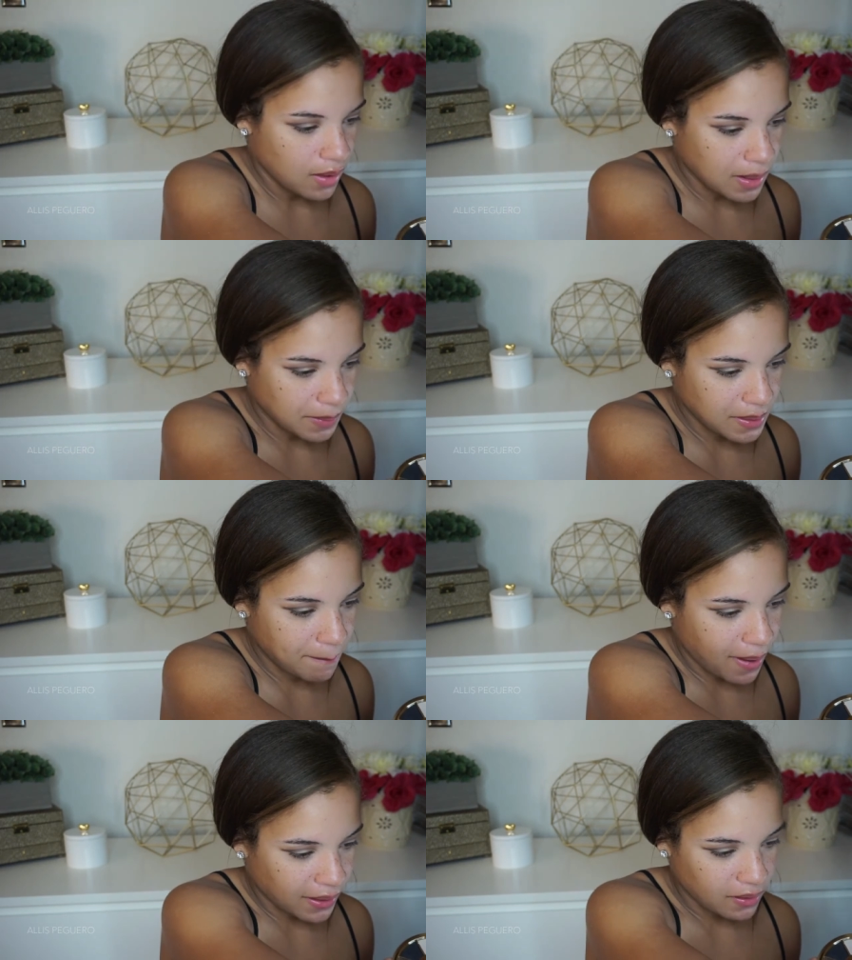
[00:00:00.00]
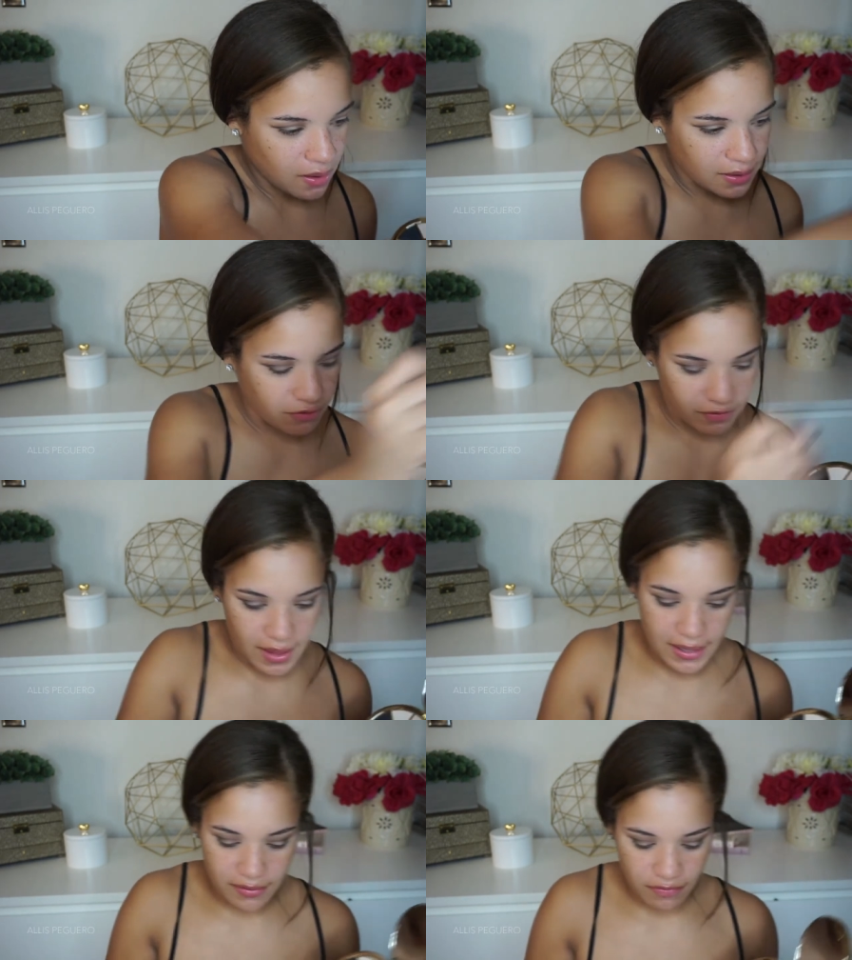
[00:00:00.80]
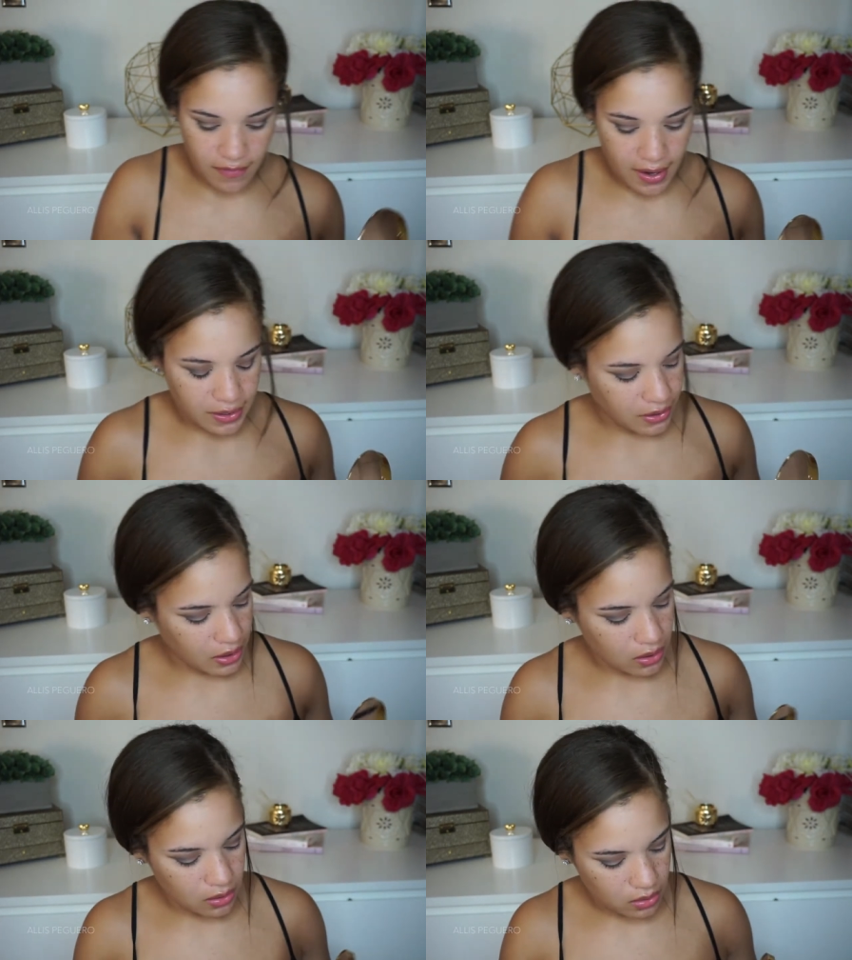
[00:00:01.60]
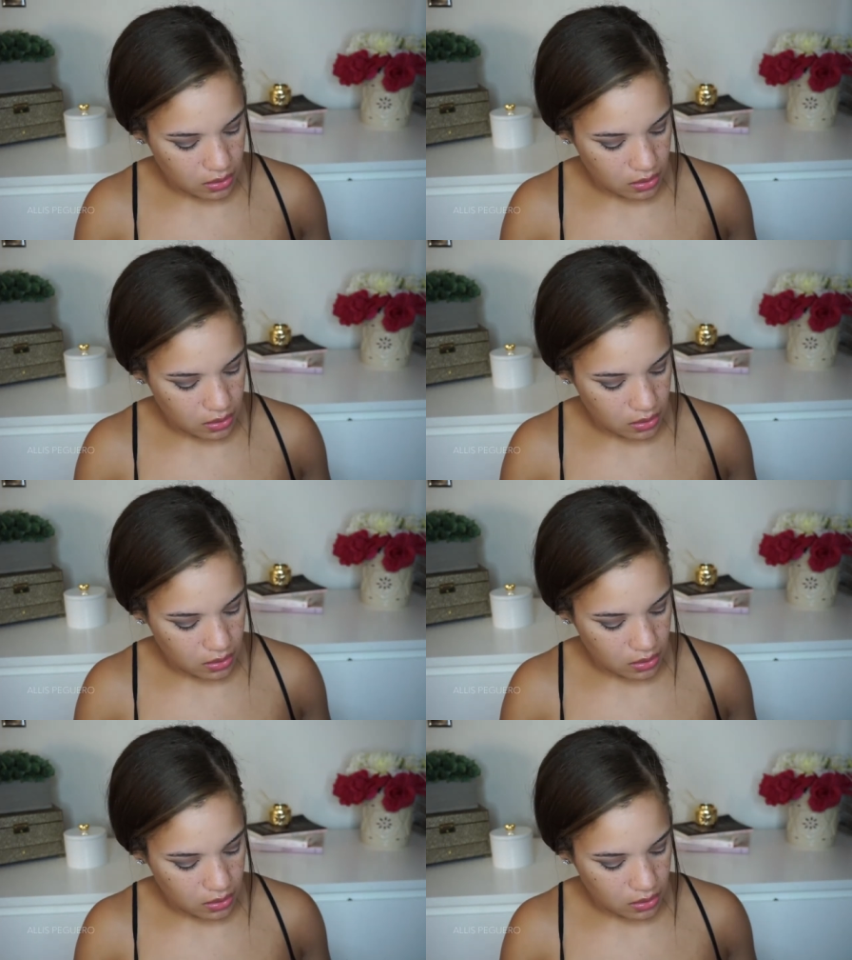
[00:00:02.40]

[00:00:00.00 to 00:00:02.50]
I'm going to pack it on a flat definer.